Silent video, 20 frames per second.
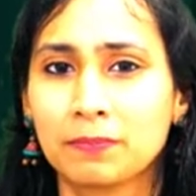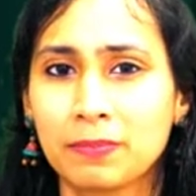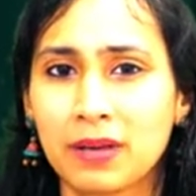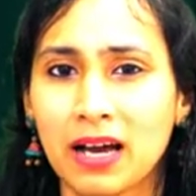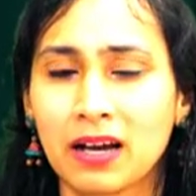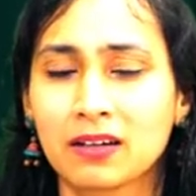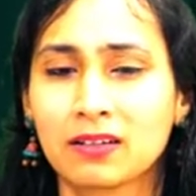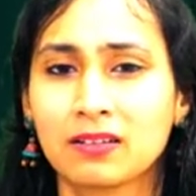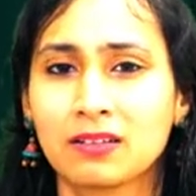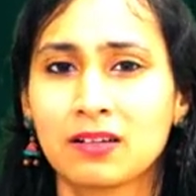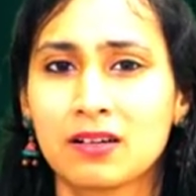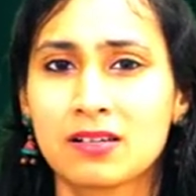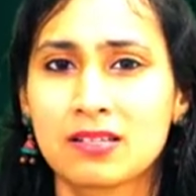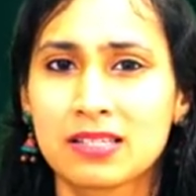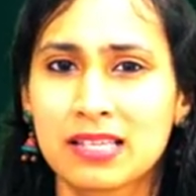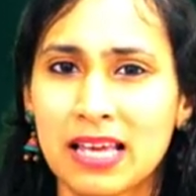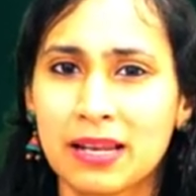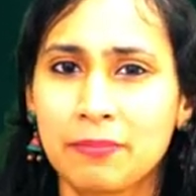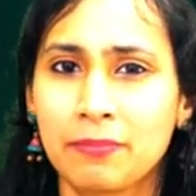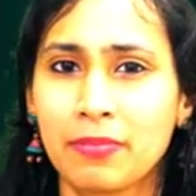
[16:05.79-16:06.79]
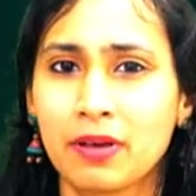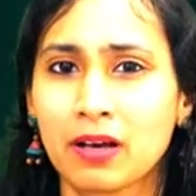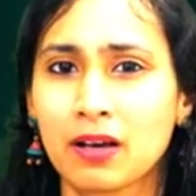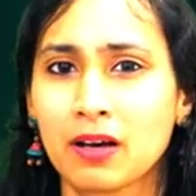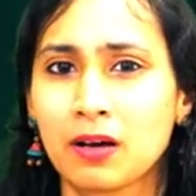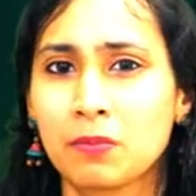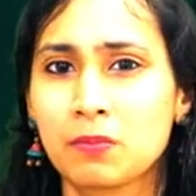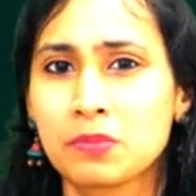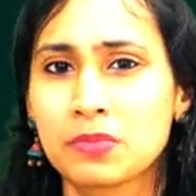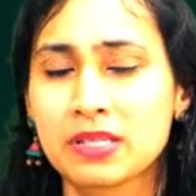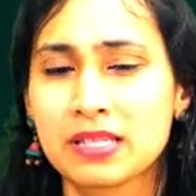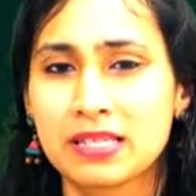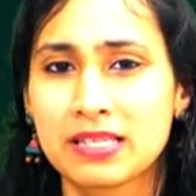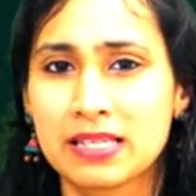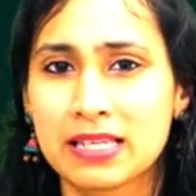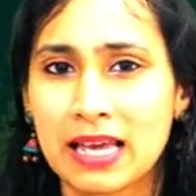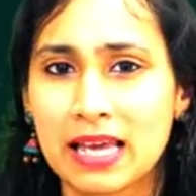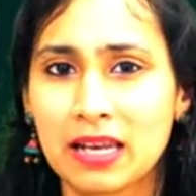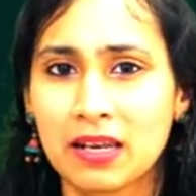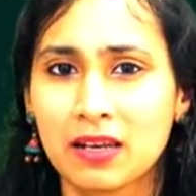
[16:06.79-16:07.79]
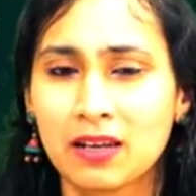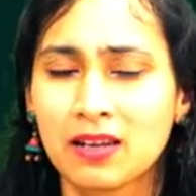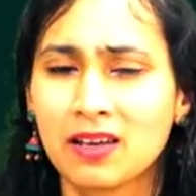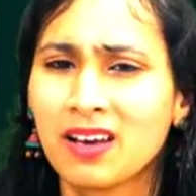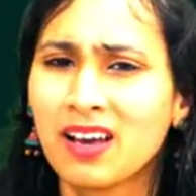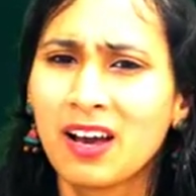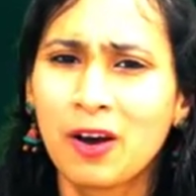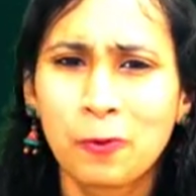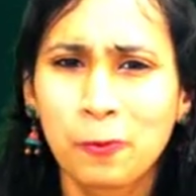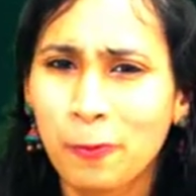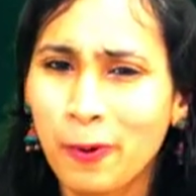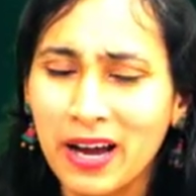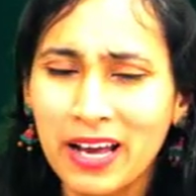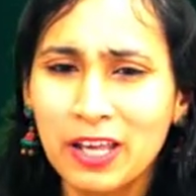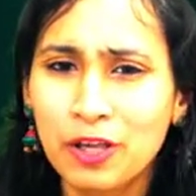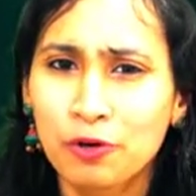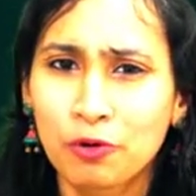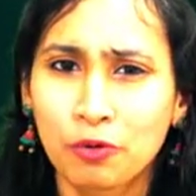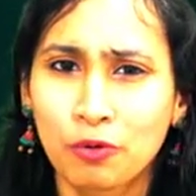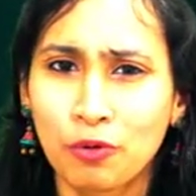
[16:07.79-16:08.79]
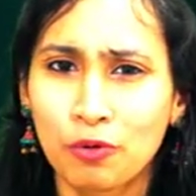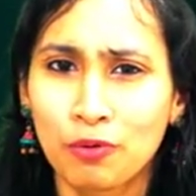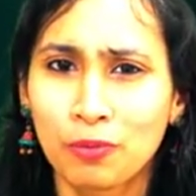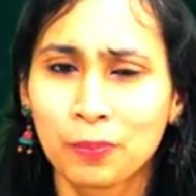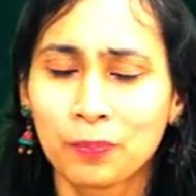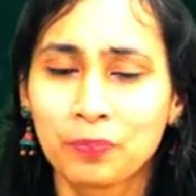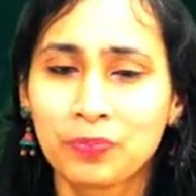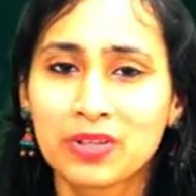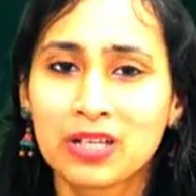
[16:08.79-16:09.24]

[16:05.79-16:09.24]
pyaku, sen becomes zen. Why, you know?